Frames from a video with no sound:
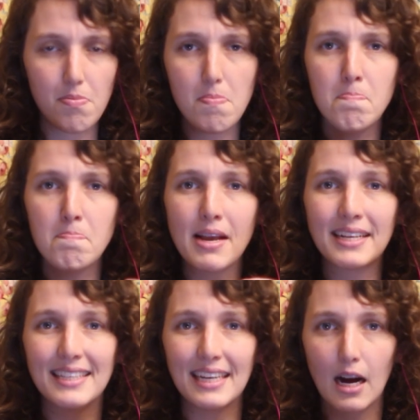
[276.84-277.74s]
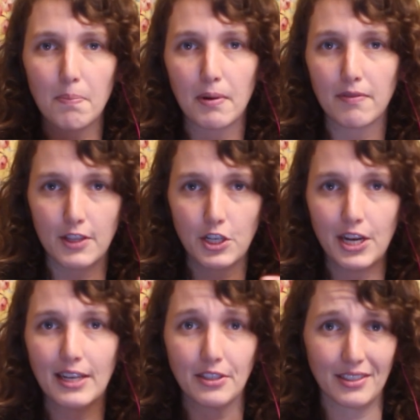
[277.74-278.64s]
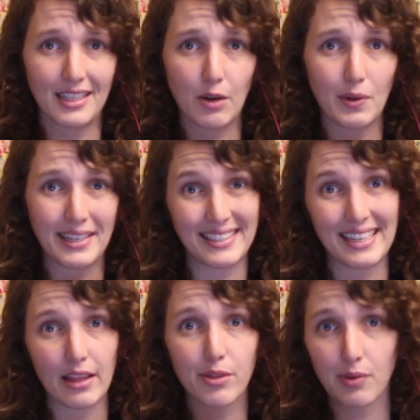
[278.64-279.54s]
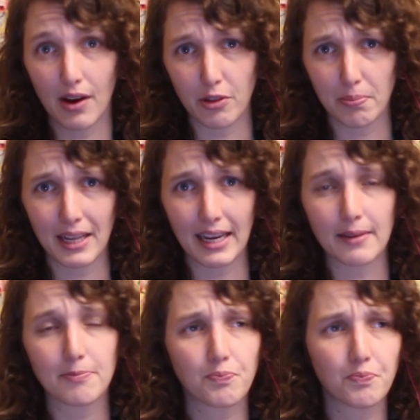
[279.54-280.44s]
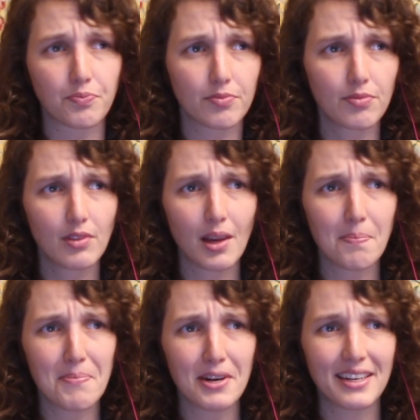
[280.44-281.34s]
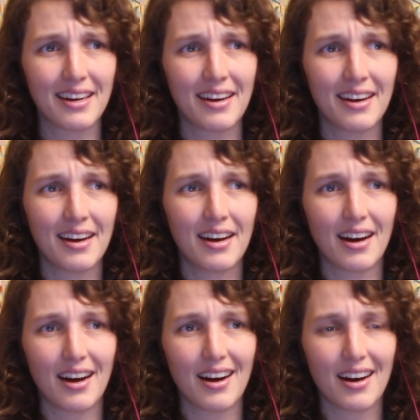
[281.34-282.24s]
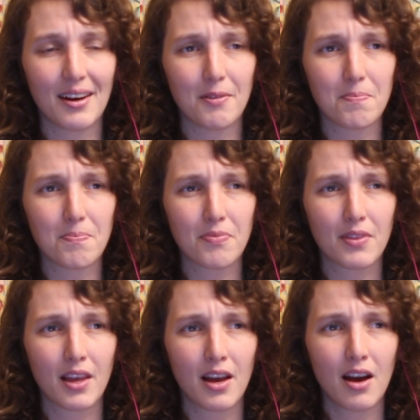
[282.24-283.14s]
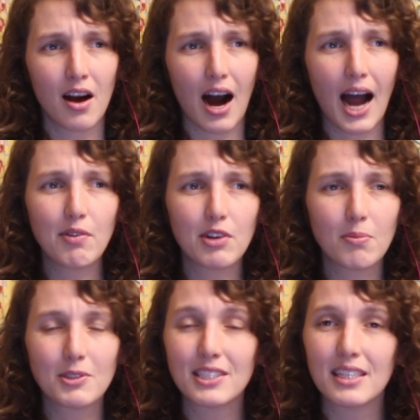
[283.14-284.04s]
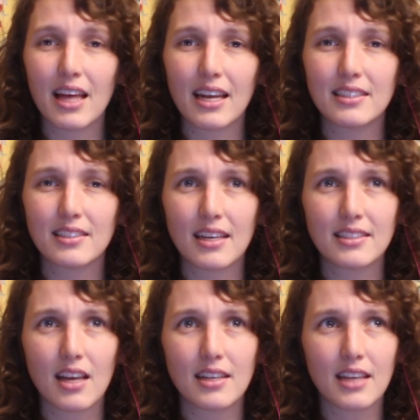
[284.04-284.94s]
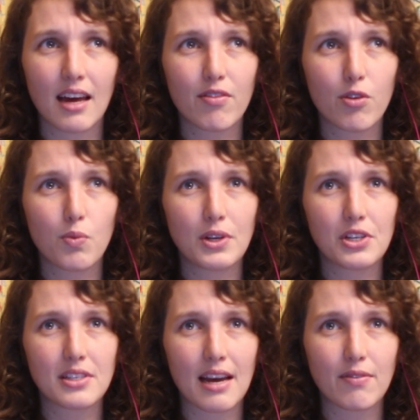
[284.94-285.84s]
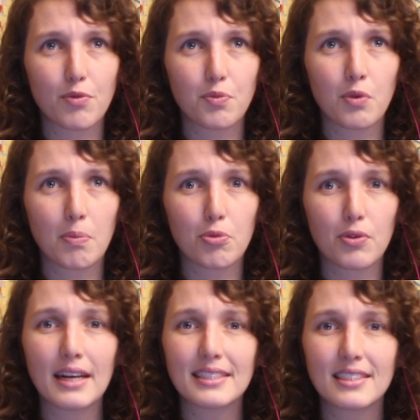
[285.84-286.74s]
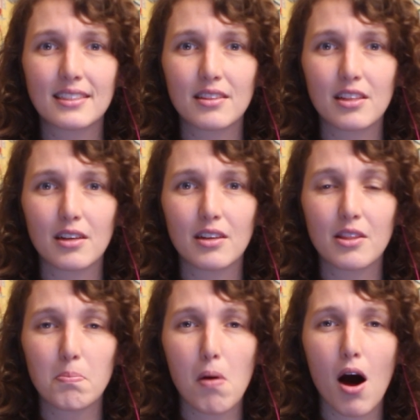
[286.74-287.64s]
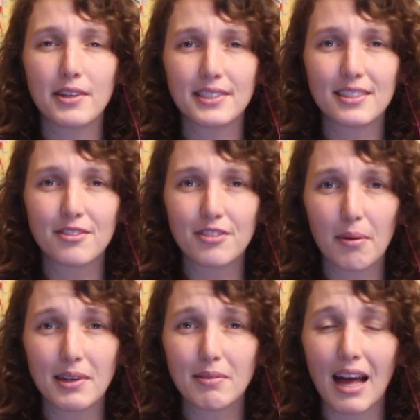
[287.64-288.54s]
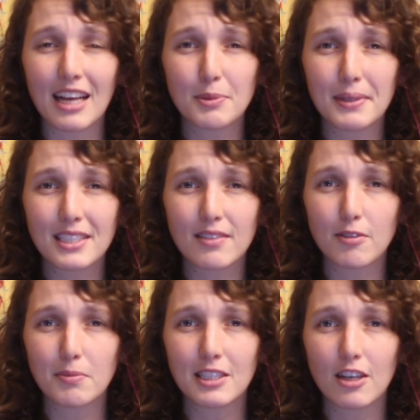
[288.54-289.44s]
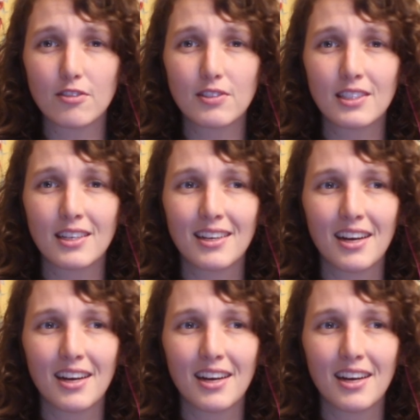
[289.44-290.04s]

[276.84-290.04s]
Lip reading: mixing up of the genders that we see throughout the play. But I would almost see that as kind of the witches have repressed the positive feminine aspects of themselves.